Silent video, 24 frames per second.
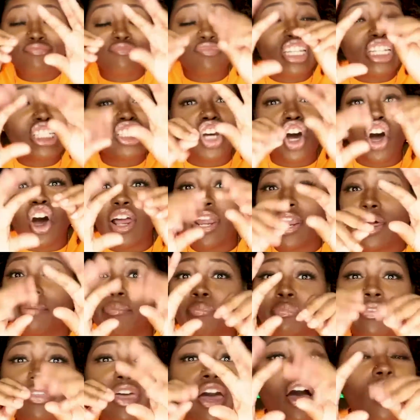This all
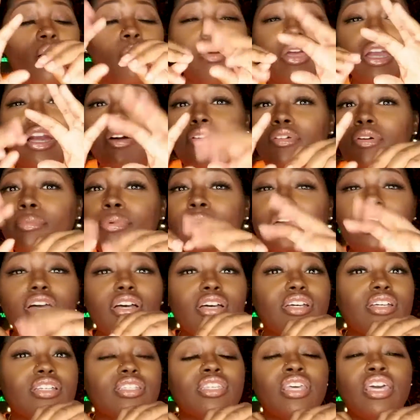I'm I'm hearing
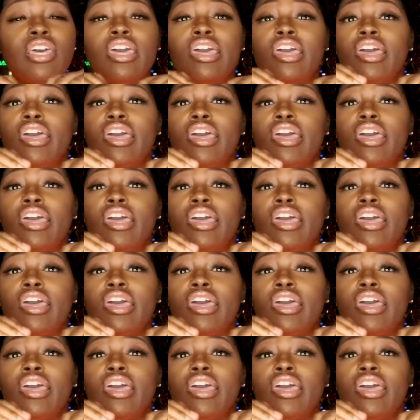because